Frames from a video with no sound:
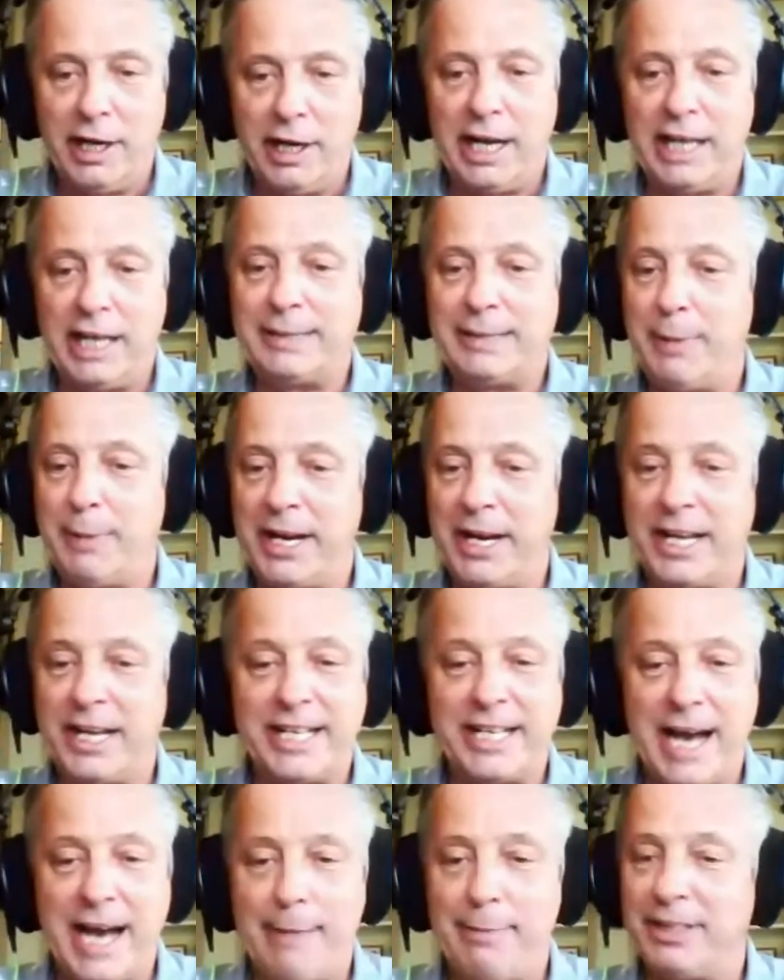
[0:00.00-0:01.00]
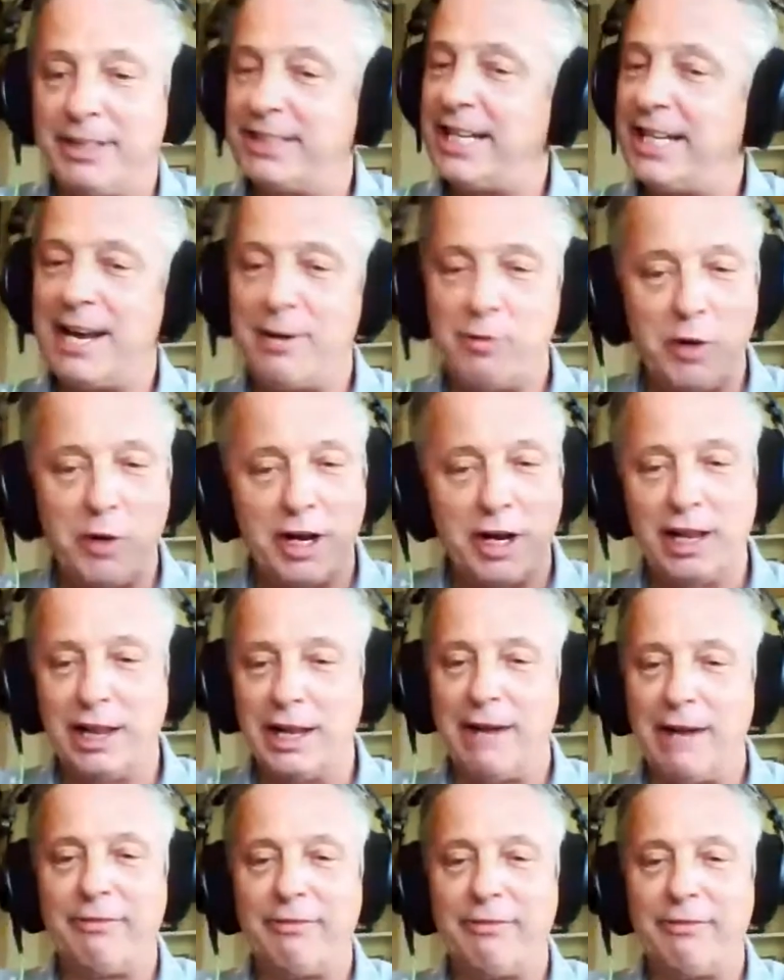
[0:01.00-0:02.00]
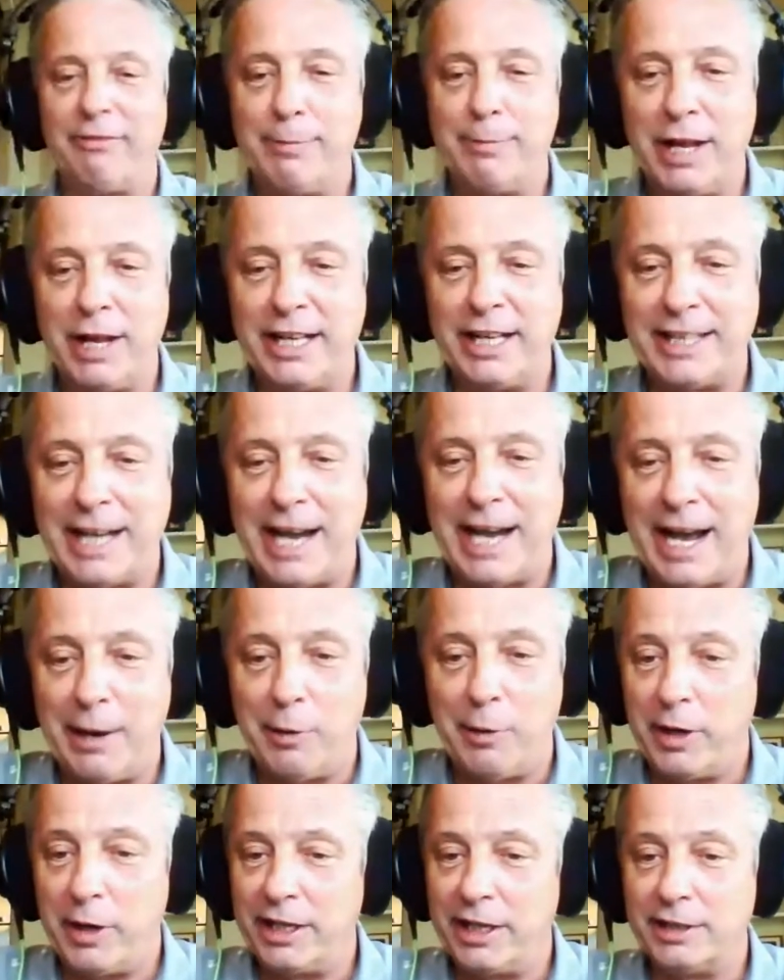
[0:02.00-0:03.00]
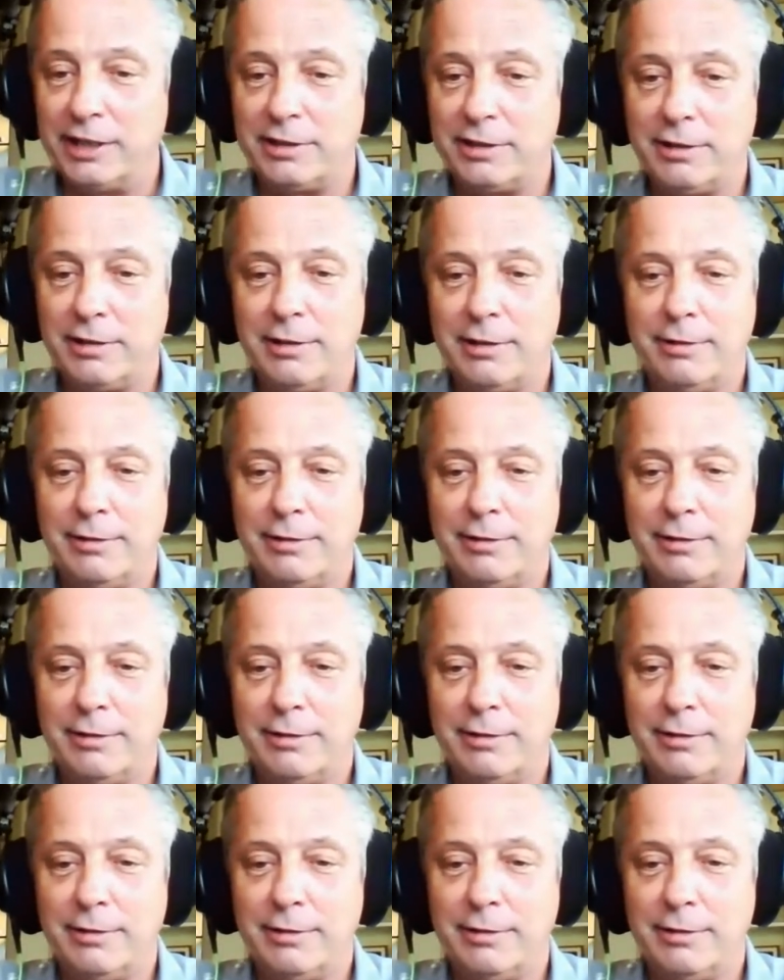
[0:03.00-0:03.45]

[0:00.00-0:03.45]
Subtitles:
and spending time and saying what a lovely place Iowa is.